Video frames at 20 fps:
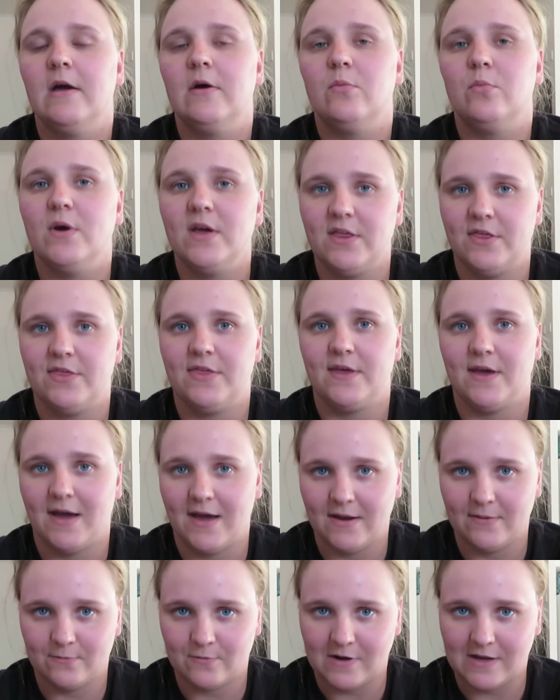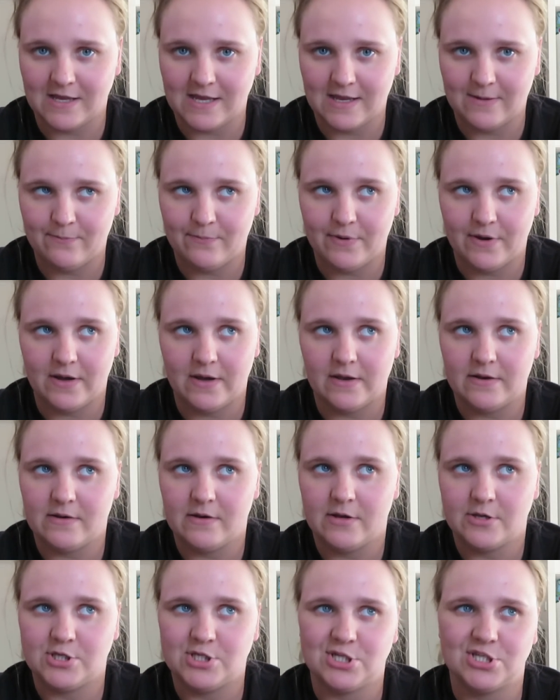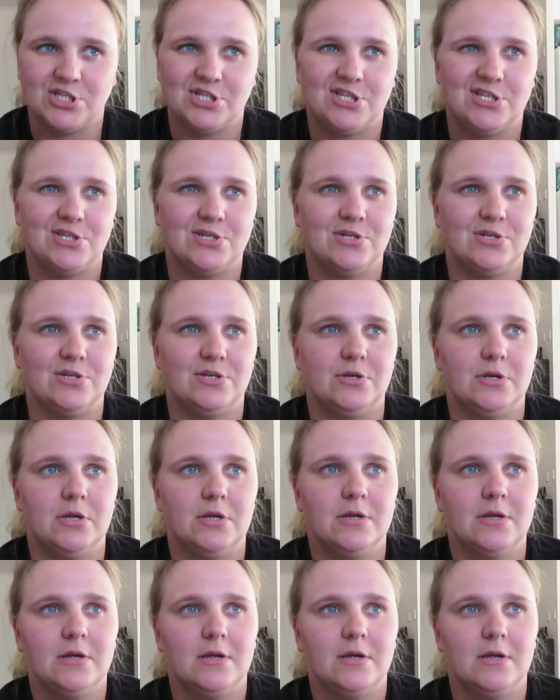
with um, Ringy, but just to